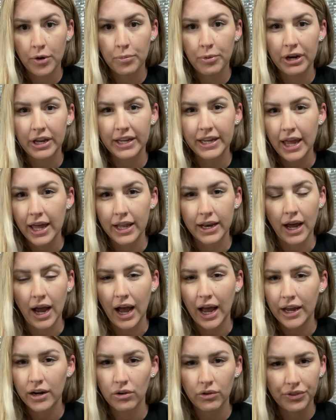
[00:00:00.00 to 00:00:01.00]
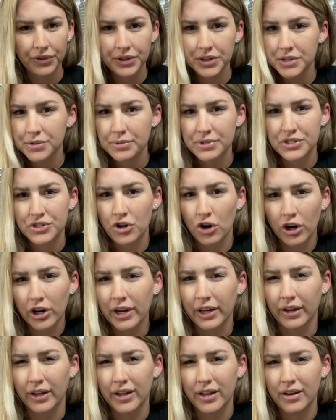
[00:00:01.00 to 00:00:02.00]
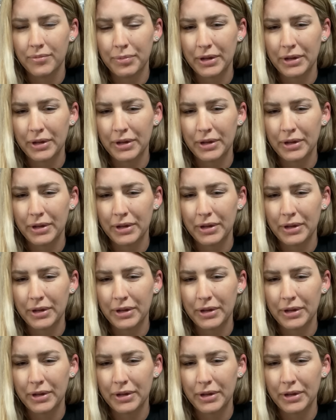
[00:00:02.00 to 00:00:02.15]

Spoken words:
But again, I don't think this was targeted